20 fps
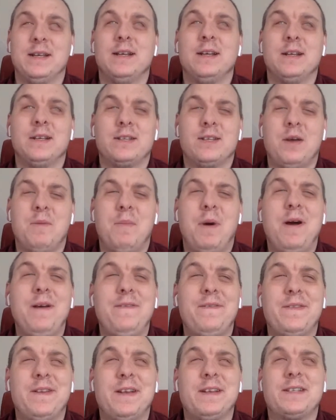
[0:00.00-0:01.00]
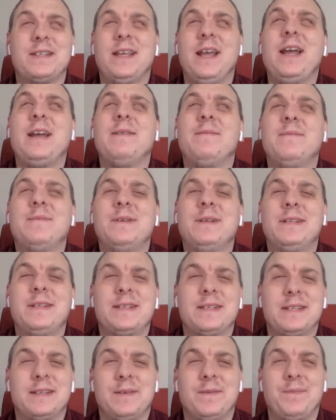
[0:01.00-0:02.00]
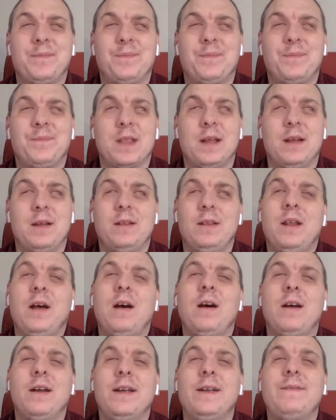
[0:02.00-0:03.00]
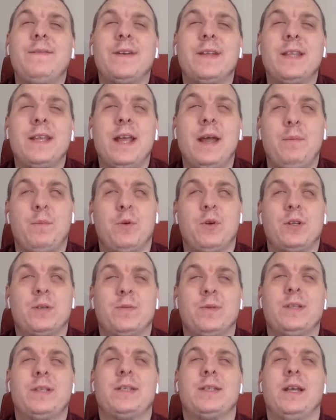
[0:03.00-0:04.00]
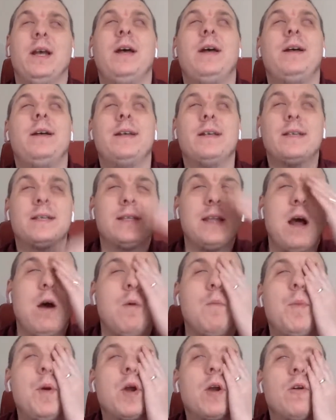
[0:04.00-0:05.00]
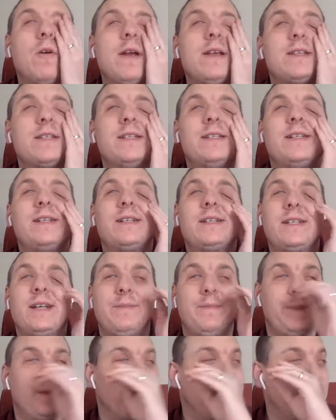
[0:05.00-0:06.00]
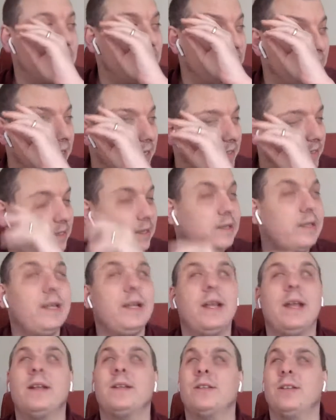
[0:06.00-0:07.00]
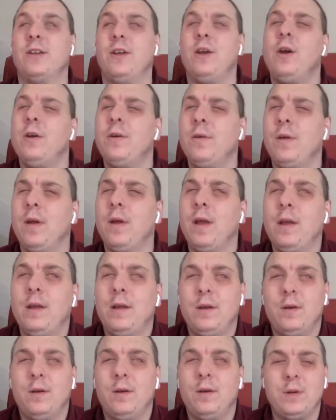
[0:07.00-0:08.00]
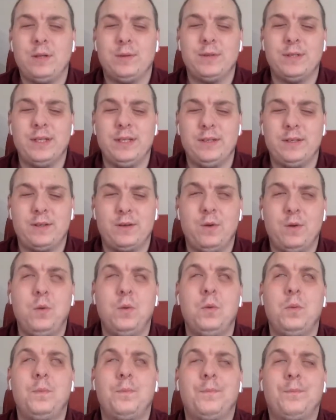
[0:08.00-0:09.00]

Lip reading: So my first game was live at the Emirates was Steaua Bucharest in the Champions League. Listen, I didn't get to go when I was in school